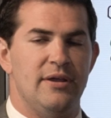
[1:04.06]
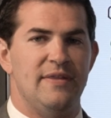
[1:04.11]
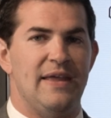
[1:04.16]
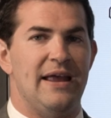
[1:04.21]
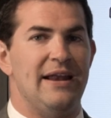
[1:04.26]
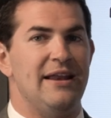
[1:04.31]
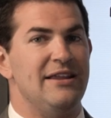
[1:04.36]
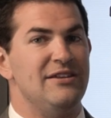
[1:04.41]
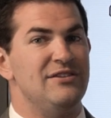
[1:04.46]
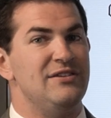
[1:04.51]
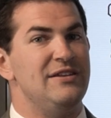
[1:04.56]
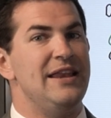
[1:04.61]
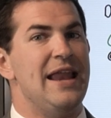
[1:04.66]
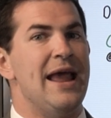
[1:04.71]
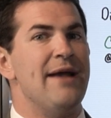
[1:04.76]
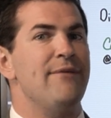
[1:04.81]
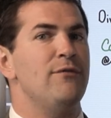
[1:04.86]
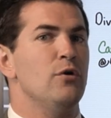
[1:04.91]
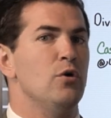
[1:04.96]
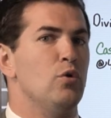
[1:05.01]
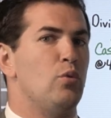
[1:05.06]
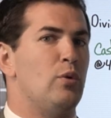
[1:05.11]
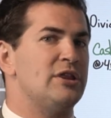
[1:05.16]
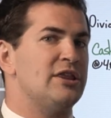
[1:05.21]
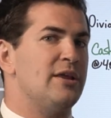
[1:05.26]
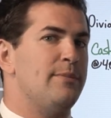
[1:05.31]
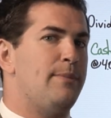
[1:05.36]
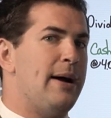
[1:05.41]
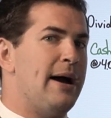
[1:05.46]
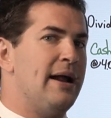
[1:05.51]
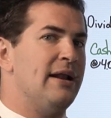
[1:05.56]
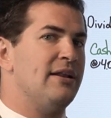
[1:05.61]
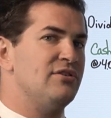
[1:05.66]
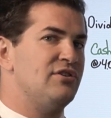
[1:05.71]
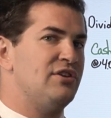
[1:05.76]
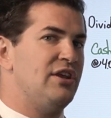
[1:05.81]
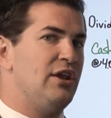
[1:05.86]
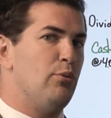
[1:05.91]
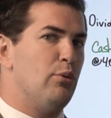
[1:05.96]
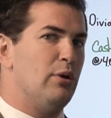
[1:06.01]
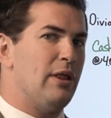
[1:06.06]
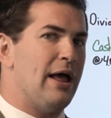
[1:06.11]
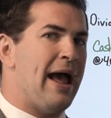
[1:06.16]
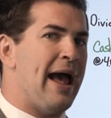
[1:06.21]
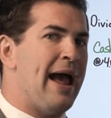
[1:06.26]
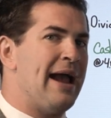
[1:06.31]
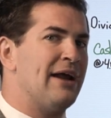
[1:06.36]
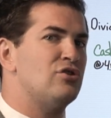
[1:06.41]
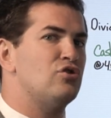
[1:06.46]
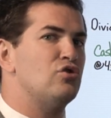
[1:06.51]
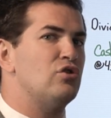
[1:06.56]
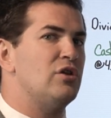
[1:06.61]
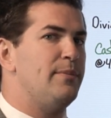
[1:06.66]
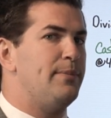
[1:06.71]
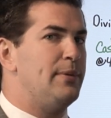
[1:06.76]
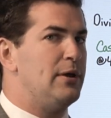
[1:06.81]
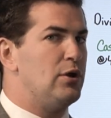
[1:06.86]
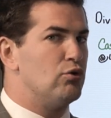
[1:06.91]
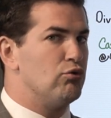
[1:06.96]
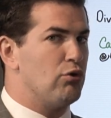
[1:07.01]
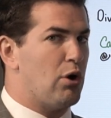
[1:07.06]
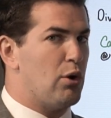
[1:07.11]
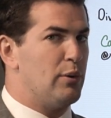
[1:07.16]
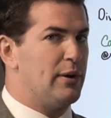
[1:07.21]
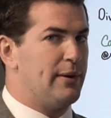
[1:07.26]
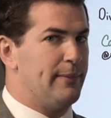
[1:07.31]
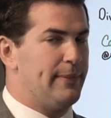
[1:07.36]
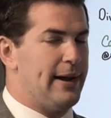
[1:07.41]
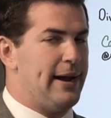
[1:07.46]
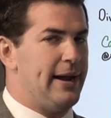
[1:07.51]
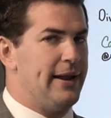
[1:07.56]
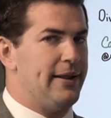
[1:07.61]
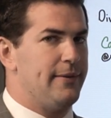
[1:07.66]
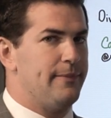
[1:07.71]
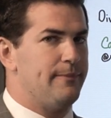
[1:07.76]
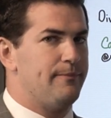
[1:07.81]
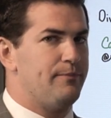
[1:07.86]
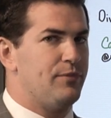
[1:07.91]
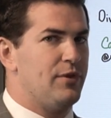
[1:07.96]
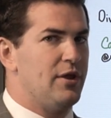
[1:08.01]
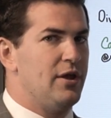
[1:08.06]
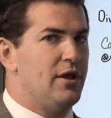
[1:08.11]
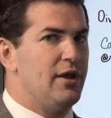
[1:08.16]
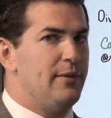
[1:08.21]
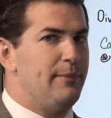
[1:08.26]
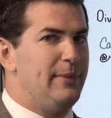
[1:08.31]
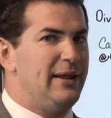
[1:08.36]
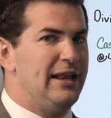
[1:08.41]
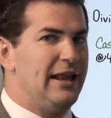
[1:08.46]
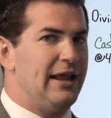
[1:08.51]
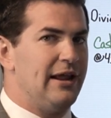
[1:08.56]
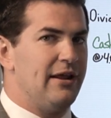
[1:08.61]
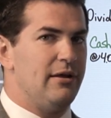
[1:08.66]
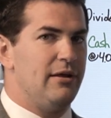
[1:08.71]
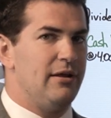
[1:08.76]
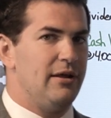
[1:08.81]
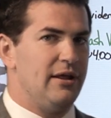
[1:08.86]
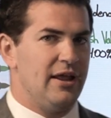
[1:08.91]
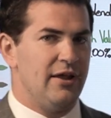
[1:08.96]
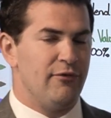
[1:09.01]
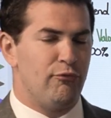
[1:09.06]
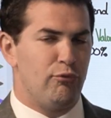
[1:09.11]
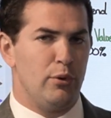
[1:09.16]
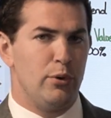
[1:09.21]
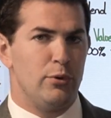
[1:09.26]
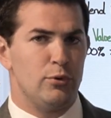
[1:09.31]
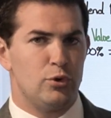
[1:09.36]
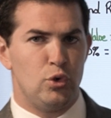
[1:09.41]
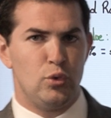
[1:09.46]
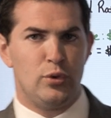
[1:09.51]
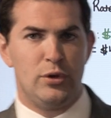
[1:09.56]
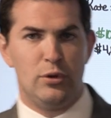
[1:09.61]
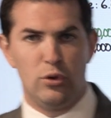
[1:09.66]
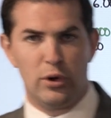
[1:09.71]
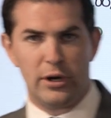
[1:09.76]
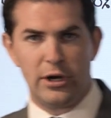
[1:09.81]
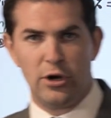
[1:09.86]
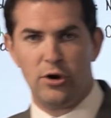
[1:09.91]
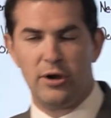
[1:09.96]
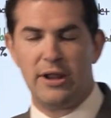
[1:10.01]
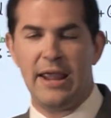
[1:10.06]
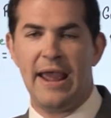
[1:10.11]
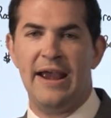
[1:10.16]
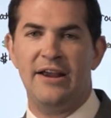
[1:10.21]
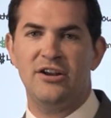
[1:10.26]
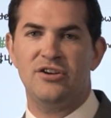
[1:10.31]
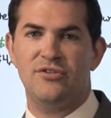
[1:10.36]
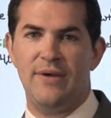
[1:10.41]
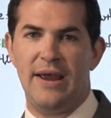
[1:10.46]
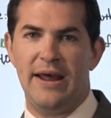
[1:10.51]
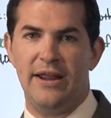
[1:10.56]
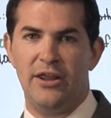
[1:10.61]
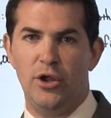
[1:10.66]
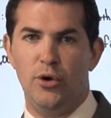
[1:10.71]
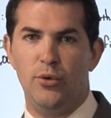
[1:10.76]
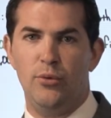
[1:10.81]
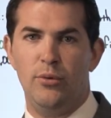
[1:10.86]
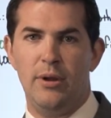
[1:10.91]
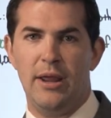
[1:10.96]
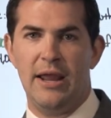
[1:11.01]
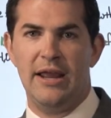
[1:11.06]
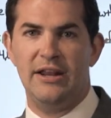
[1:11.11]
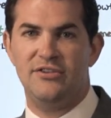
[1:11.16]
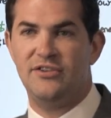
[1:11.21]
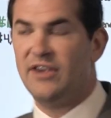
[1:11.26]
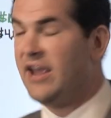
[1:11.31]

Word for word: that is never what the policy will actually be growing by. Meaning, if we were to look at our cash value and